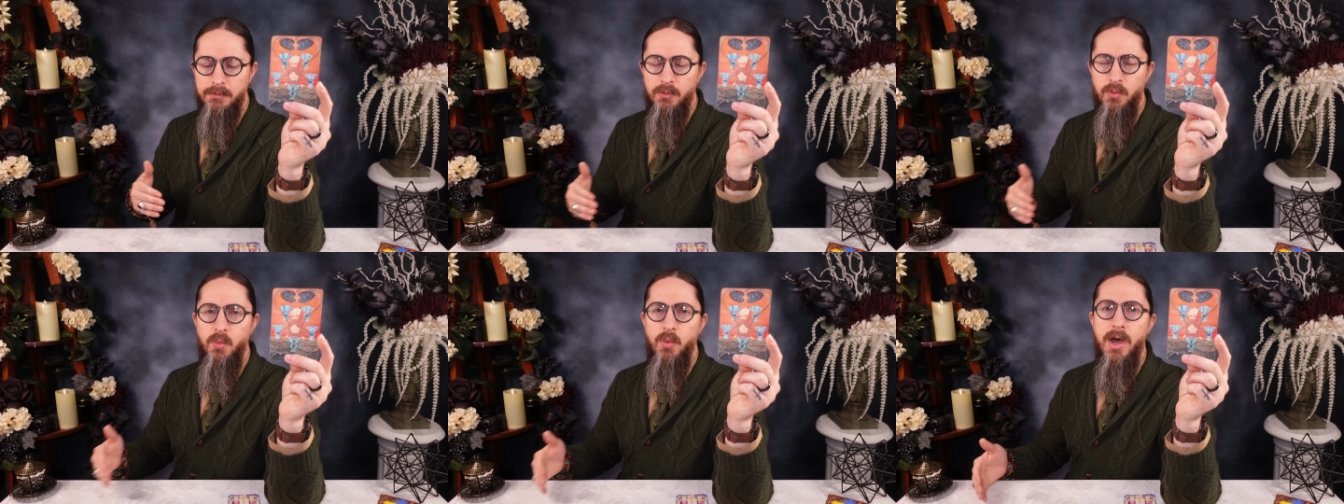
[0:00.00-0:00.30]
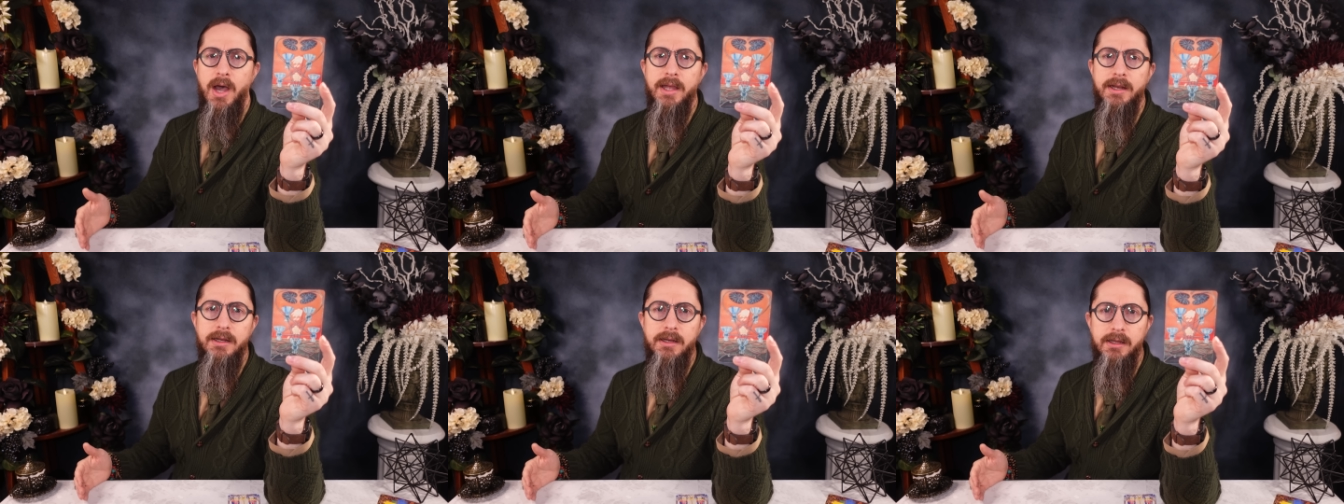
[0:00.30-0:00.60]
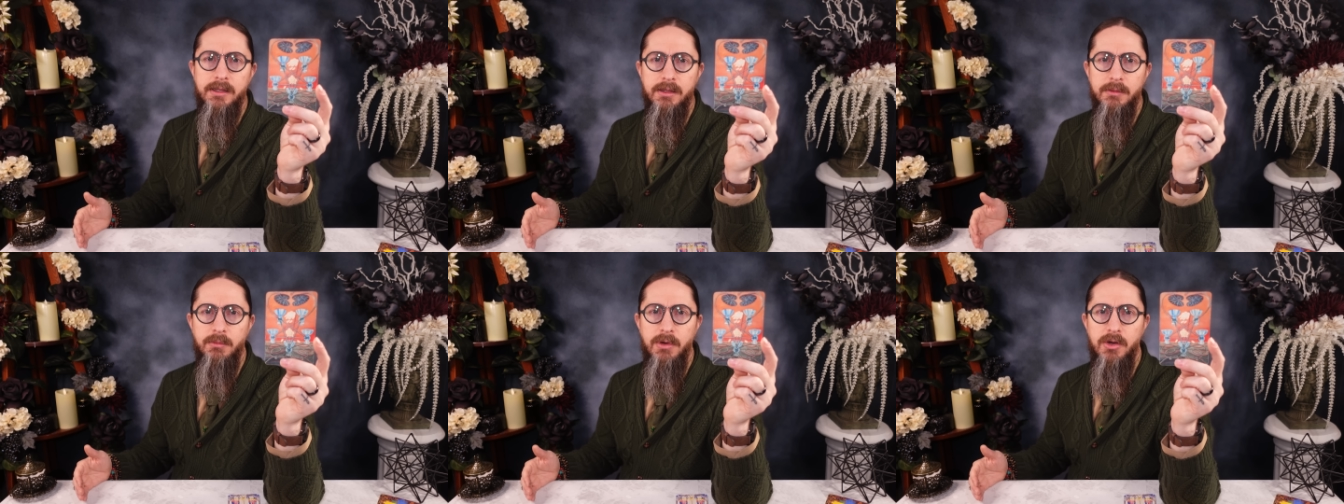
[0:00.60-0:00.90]

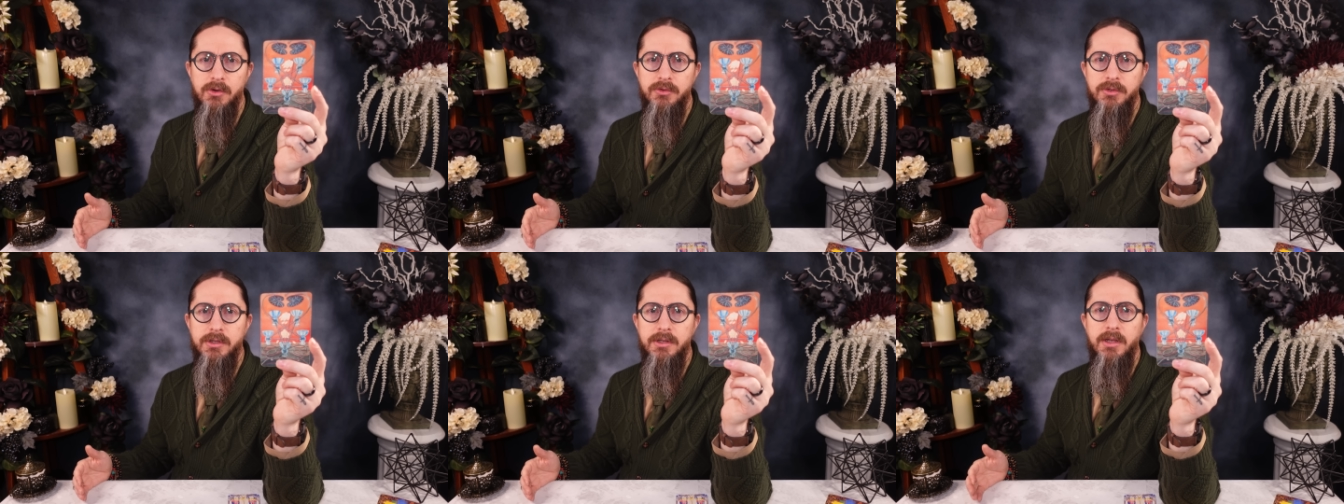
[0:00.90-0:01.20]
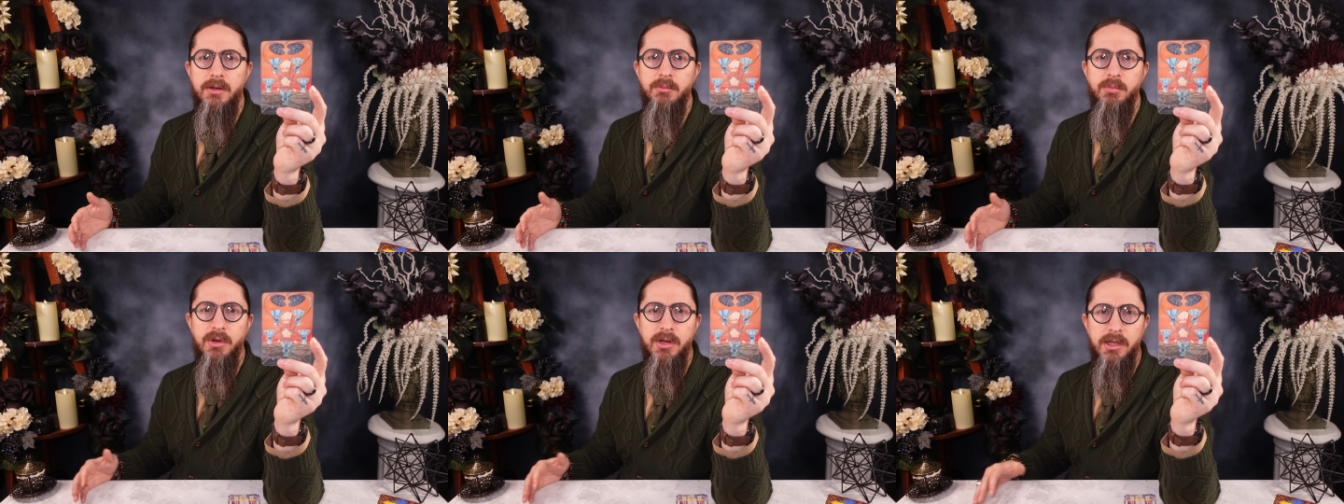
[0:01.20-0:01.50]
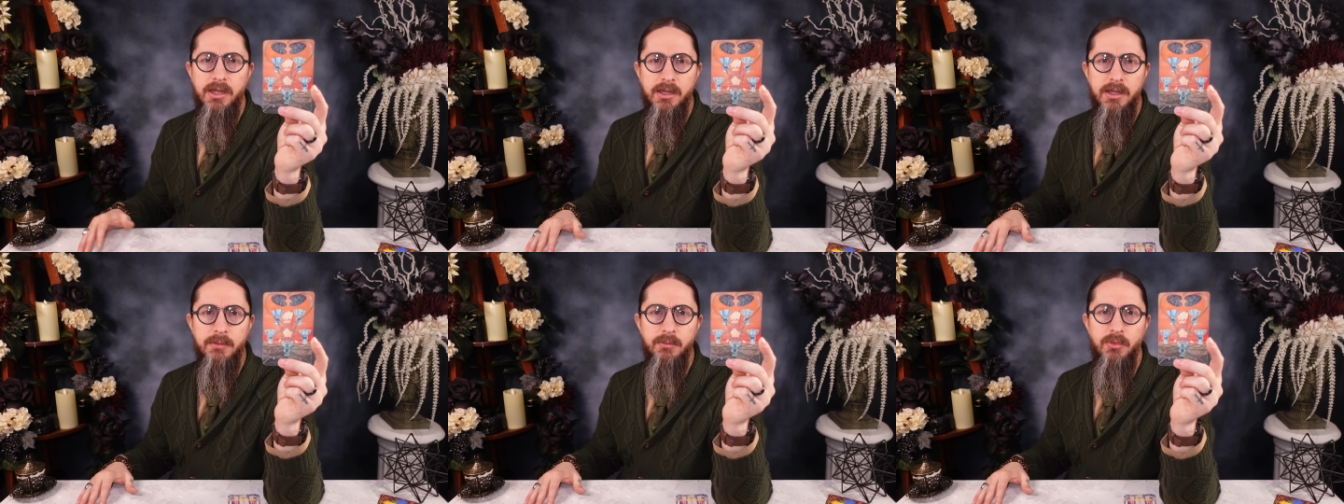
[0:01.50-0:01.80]
widening the moat and
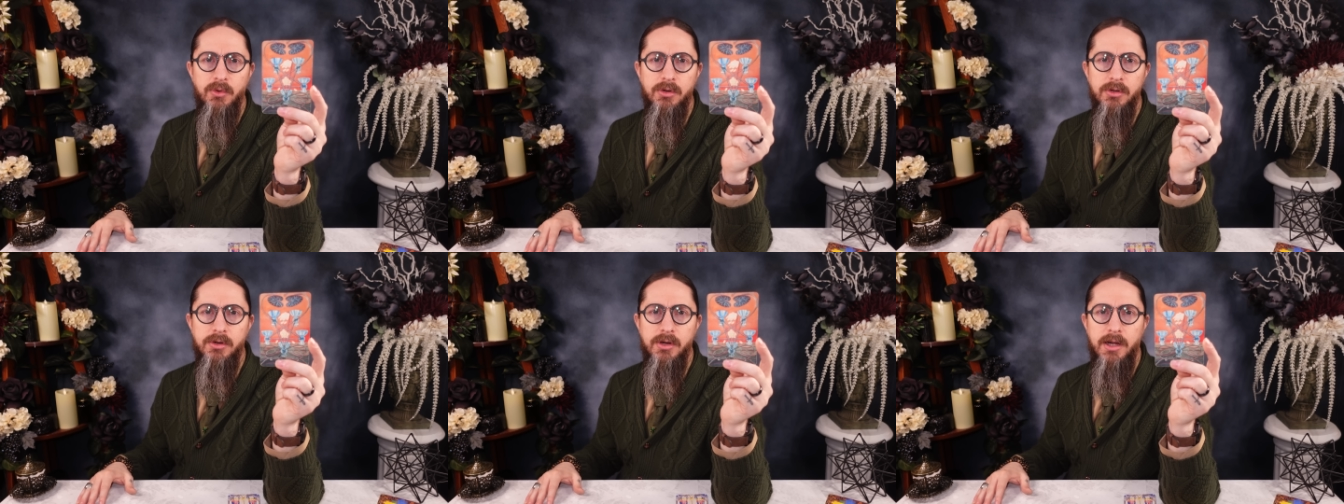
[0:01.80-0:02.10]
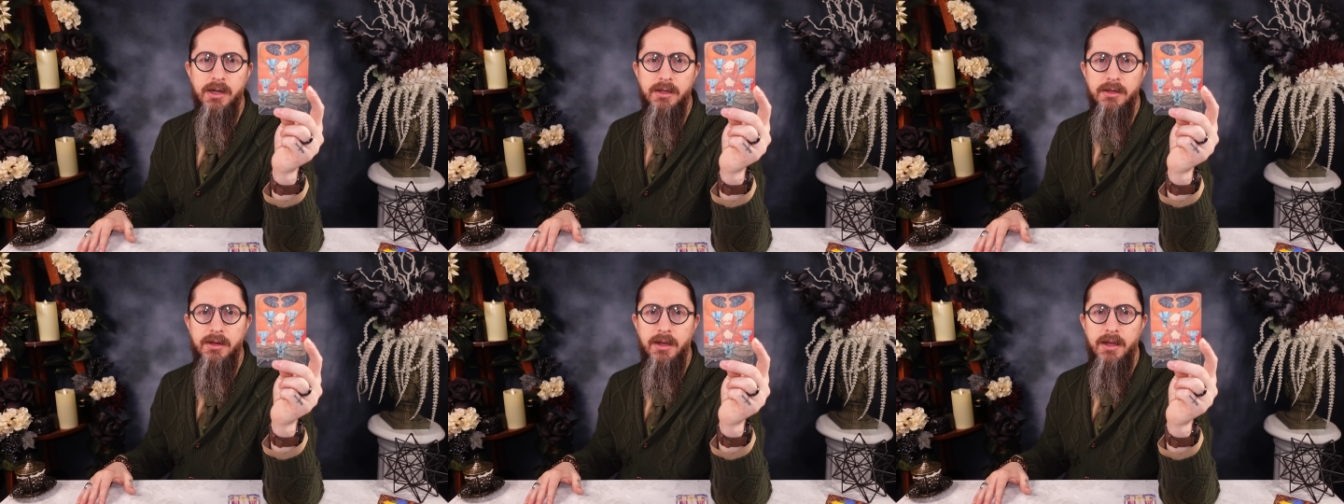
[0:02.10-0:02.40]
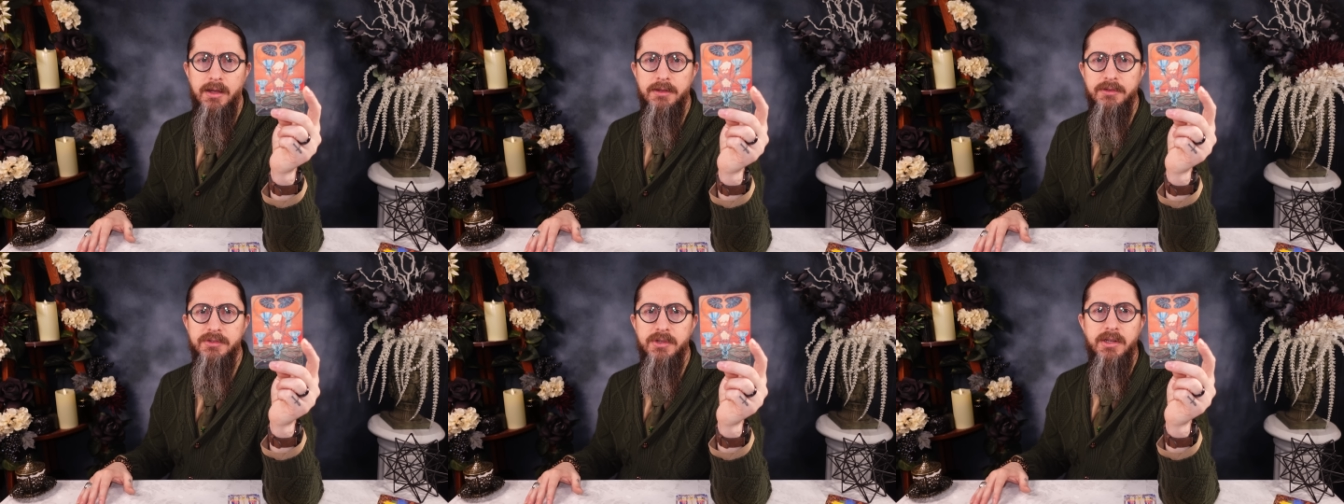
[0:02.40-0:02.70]
bringing in more
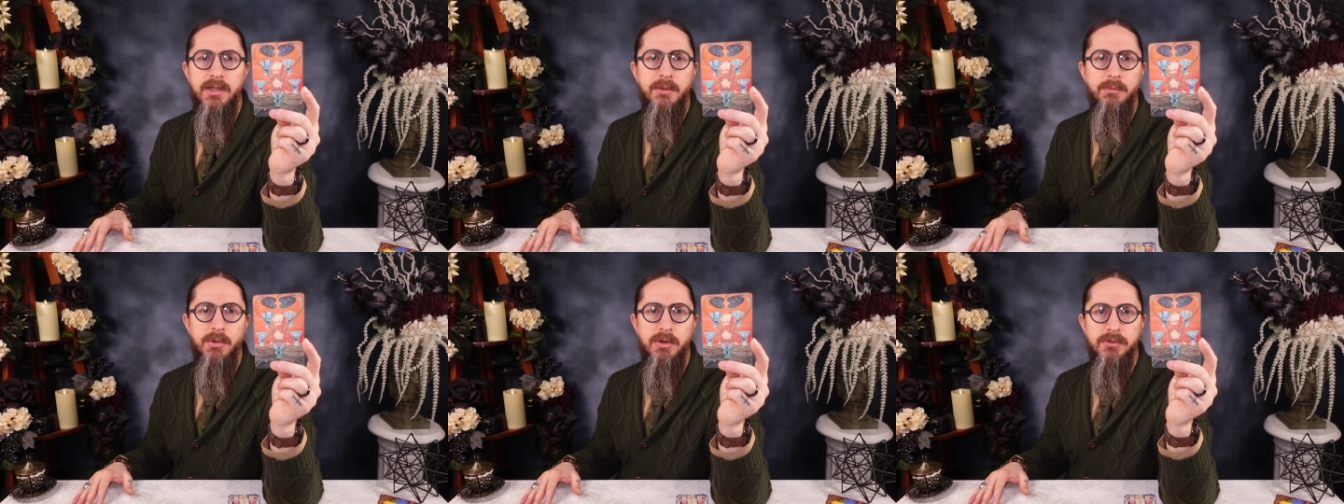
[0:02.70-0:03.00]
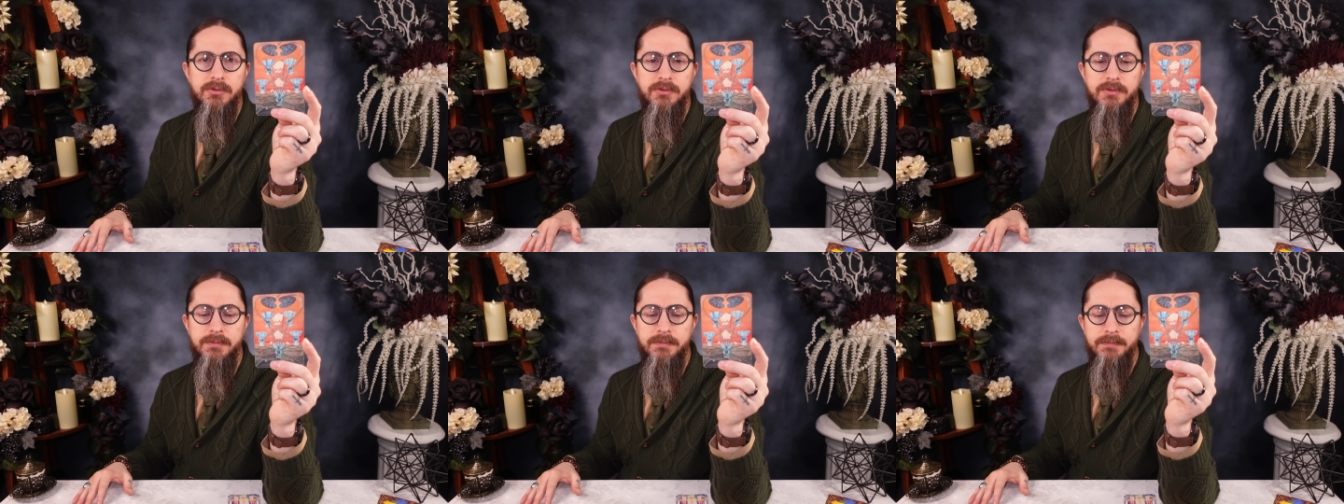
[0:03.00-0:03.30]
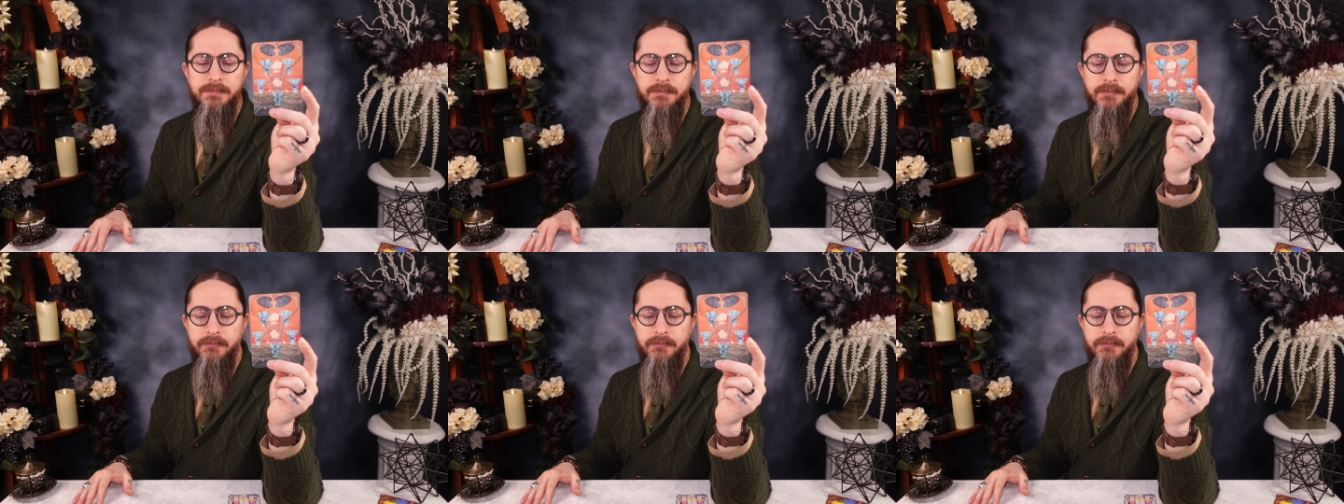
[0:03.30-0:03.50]
crocodiles and hippos.